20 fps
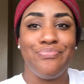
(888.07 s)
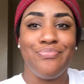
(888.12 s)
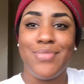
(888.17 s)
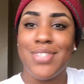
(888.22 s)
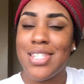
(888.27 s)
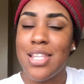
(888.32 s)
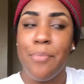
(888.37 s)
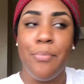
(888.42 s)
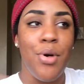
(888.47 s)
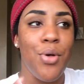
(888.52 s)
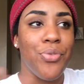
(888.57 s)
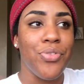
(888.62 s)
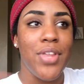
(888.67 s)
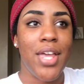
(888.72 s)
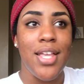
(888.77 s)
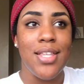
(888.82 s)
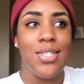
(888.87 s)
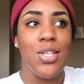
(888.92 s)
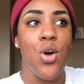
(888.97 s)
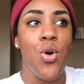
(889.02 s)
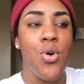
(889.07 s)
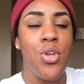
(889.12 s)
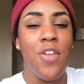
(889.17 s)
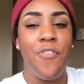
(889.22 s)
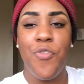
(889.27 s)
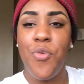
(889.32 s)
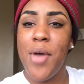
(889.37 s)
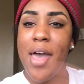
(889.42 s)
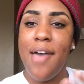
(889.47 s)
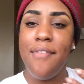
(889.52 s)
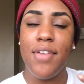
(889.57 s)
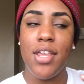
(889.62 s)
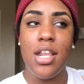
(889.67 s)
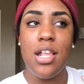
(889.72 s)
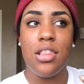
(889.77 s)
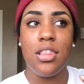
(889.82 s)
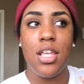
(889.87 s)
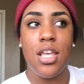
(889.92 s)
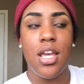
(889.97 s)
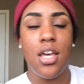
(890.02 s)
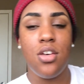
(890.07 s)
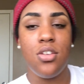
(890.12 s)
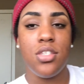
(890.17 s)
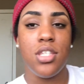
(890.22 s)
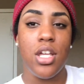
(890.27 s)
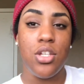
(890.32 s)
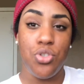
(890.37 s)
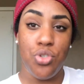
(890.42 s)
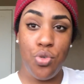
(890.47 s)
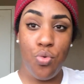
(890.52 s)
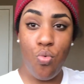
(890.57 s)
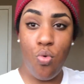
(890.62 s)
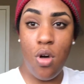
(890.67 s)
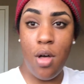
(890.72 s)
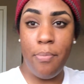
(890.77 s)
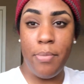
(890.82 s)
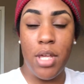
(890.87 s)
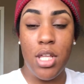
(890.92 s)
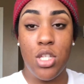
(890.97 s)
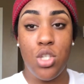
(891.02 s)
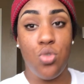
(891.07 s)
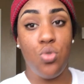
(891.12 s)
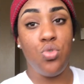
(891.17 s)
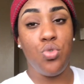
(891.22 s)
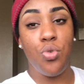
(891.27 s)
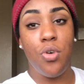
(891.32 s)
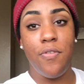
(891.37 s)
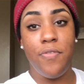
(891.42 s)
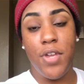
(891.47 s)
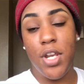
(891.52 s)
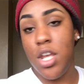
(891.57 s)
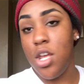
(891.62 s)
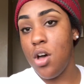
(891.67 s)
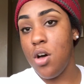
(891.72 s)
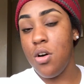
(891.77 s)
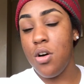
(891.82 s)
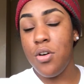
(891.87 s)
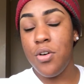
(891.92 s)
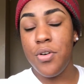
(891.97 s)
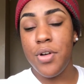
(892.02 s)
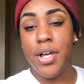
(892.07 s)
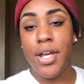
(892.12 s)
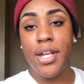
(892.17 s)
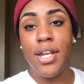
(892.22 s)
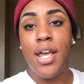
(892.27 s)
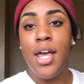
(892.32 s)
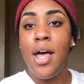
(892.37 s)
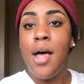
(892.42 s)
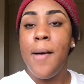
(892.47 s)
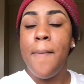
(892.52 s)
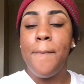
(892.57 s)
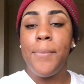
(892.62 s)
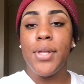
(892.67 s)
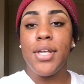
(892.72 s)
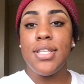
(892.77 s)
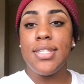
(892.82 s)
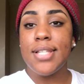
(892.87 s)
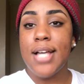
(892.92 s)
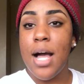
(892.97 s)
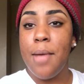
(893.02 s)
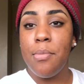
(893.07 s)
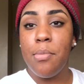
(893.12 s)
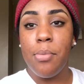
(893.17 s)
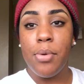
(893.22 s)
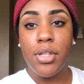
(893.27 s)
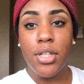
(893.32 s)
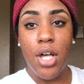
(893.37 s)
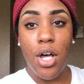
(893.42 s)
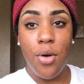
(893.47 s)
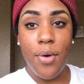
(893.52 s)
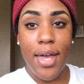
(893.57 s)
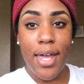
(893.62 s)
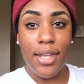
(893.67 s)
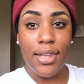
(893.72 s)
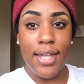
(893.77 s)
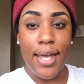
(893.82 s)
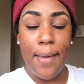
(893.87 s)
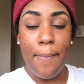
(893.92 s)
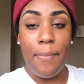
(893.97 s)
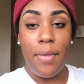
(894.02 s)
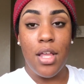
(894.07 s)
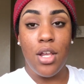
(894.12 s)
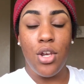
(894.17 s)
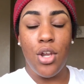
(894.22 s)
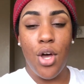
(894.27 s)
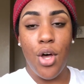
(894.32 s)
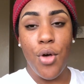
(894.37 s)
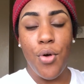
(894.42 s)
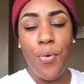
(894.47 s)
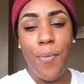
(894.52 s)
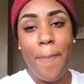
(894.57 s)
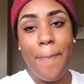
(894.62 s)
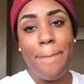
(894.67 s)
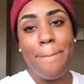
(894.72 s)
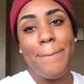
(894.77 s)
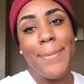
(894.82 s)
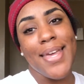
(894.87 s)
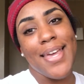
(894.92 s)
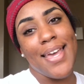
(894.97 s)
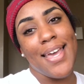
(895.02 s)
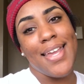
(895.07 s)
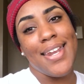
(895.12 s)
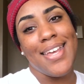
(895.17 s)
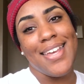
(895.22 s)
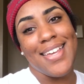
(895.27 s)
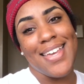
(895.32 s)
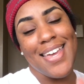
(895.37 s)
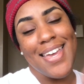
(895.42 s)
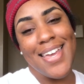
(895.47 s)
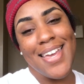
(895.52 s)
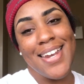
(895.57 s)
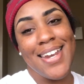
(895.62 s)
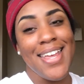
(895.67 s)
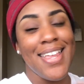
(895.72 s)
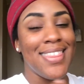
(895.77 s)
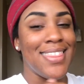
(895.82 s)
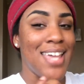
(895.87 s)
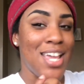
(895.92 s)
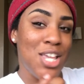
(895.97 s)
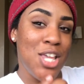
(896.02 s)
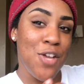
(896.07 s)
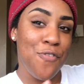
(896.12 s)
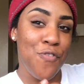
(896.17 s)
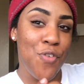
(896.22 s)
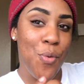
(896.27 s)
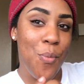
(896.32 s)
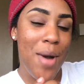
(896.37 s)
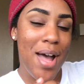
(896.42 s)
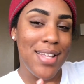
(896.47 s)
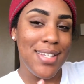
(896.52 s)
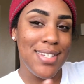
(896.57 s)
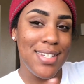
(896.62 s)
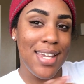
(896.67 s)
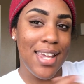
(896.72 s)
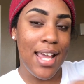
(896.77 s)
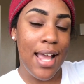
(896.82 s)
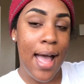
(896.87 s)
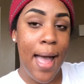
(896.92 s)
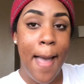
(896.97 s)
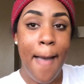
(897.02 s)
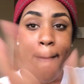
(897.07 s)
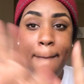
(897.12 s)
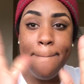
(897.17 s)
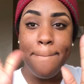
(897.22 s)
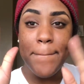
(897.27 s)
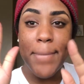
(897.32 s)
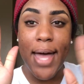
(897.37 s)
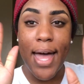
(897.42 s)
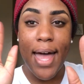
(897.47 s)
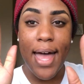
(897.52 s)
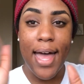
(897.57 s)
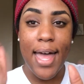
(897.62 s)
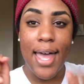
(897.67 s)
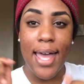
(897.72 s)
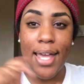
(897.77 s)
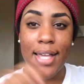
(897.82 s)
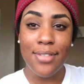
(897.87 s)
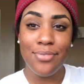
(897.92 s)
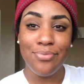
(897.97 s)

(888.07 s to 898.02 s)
some more things going. If you have anything else that you want me to do a video on, please comment below and let me know. And again, thank you for watching. Bye.